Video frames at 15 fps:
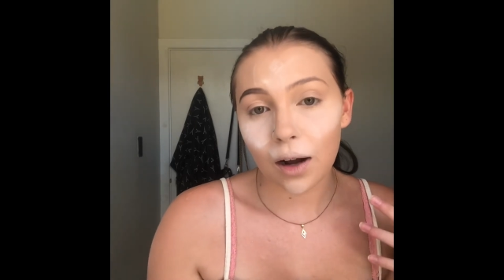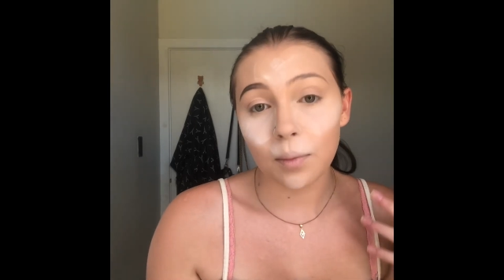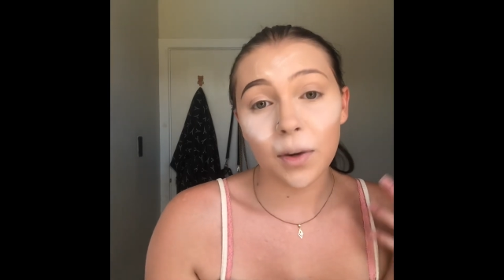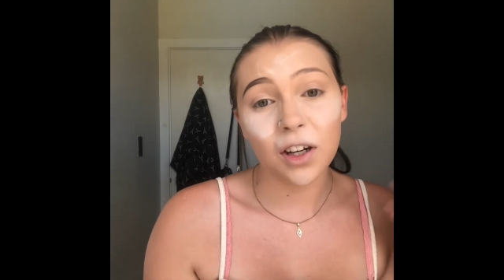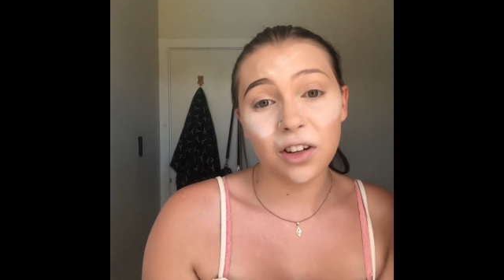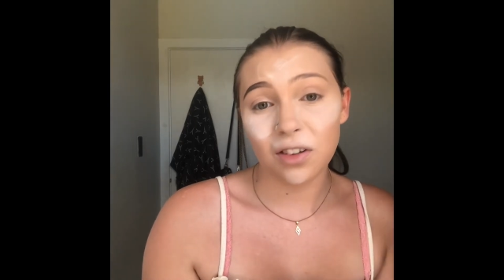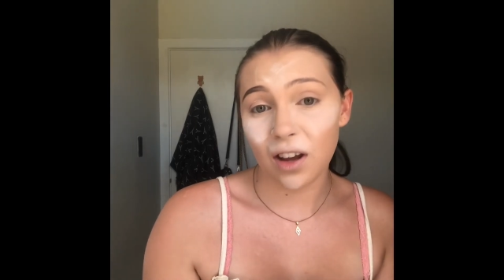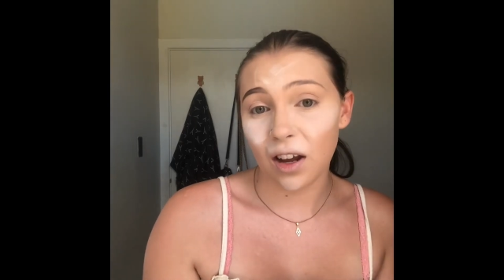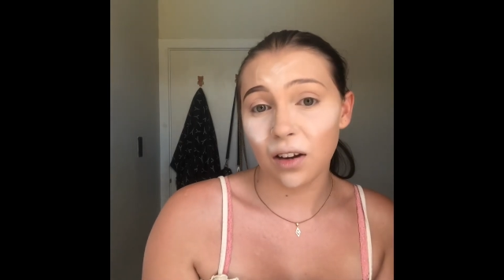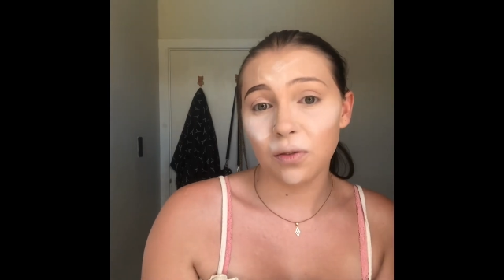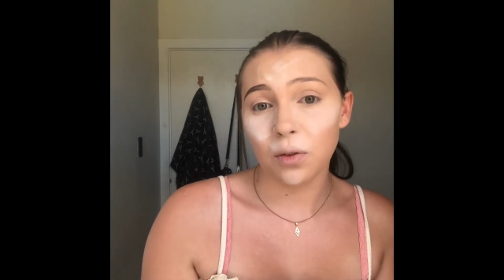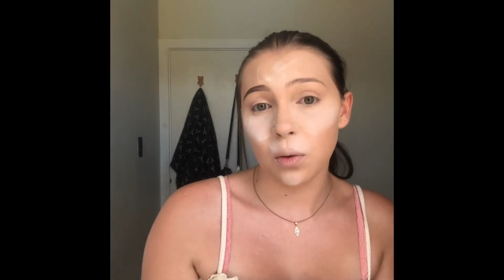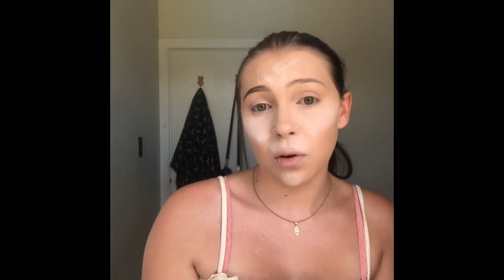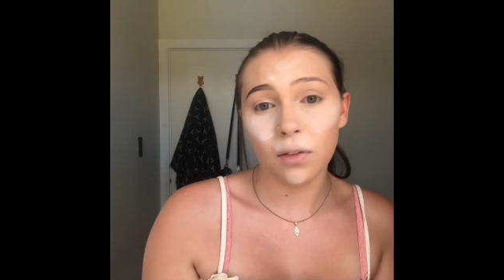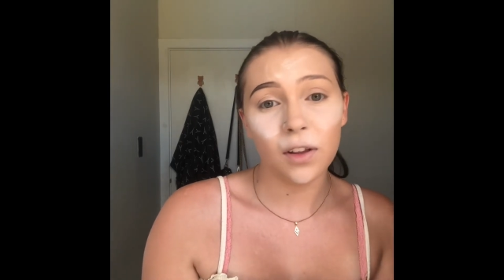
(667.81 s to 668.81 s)
I mean, you can if
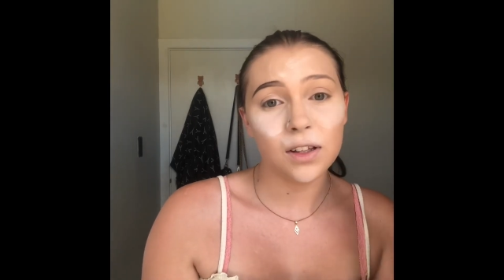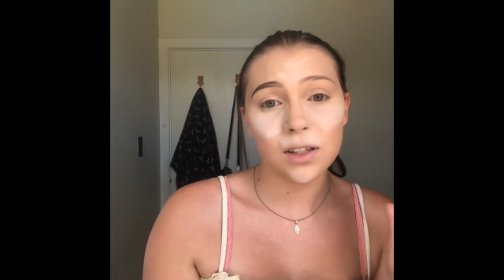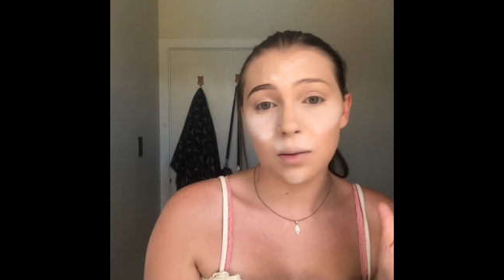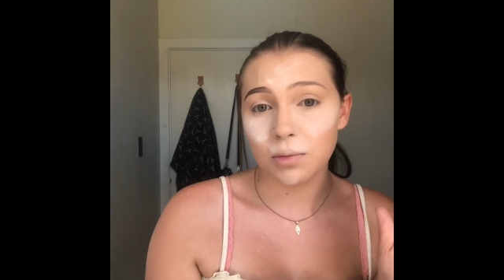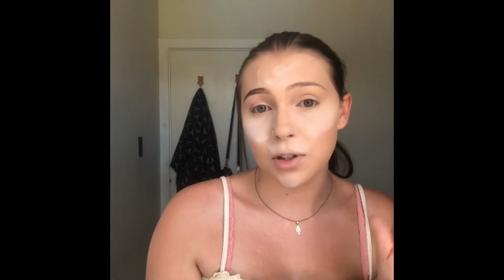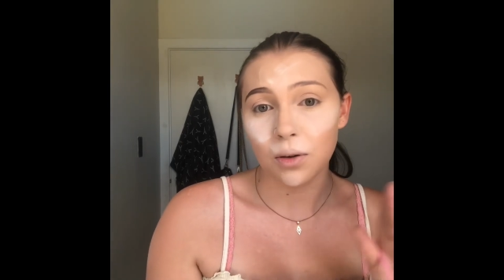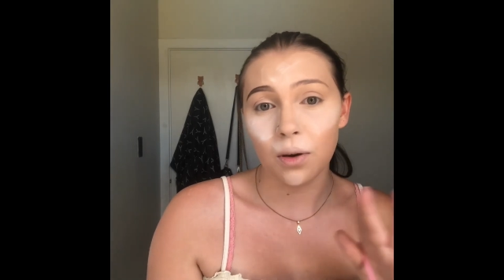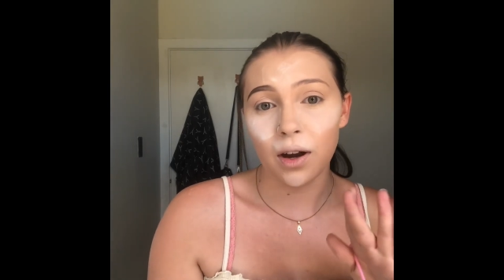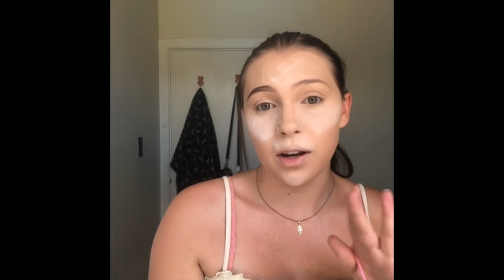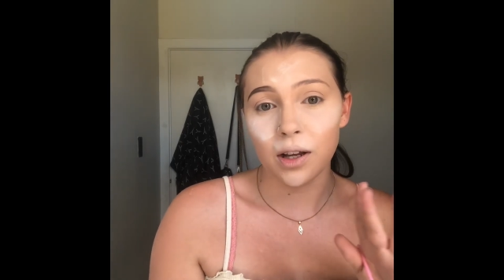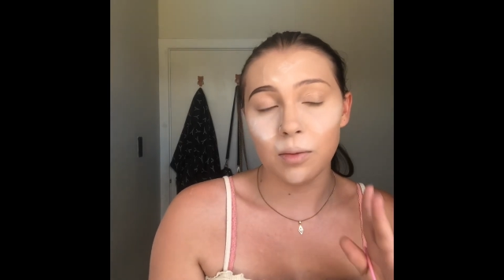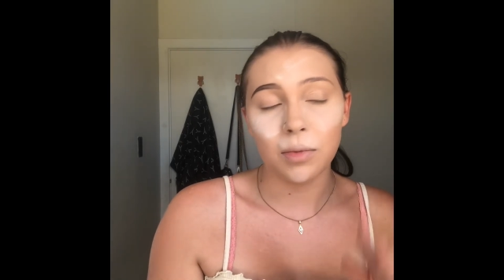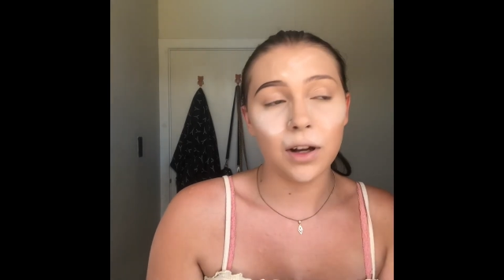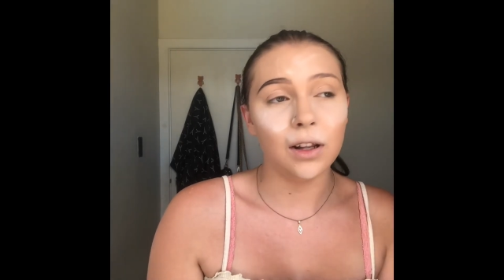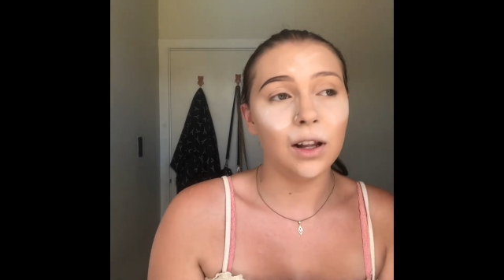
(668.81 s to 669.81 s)
you want, that's up to you, honey,
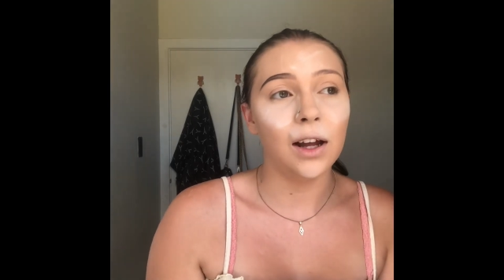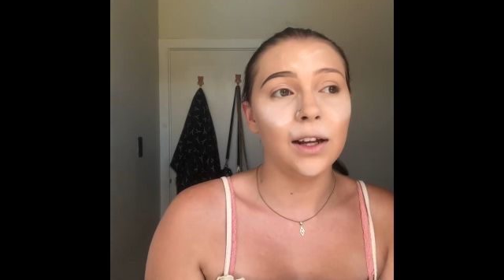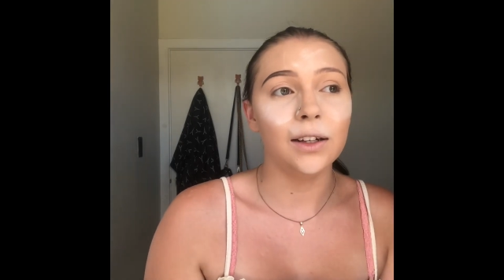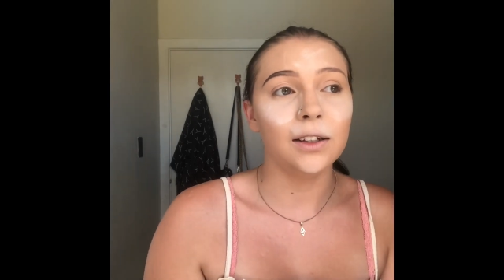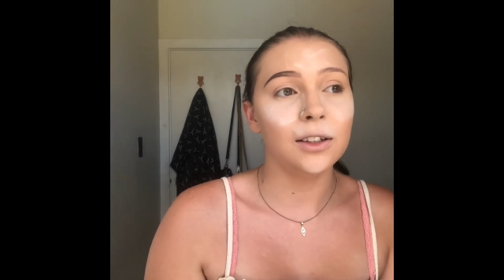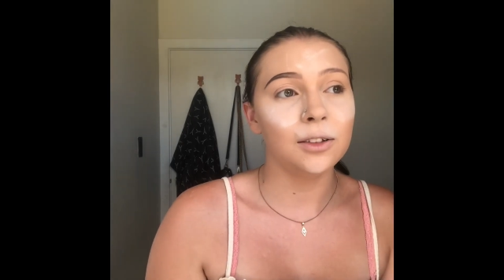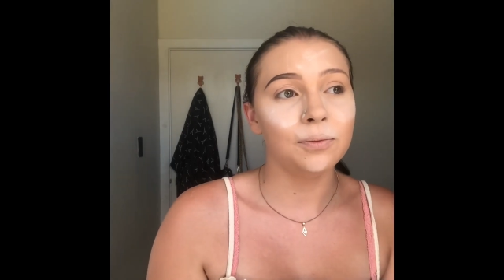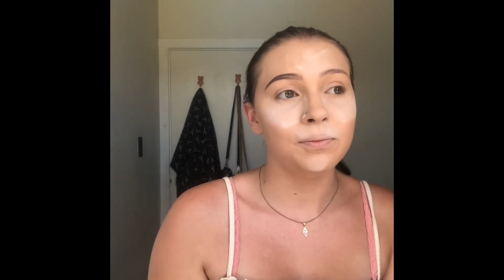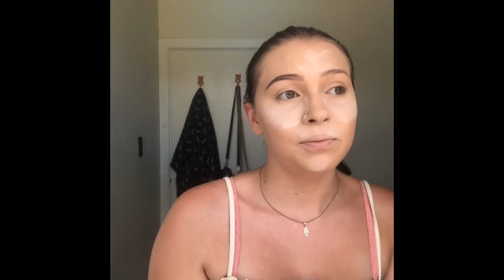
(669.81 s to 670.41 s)
but like,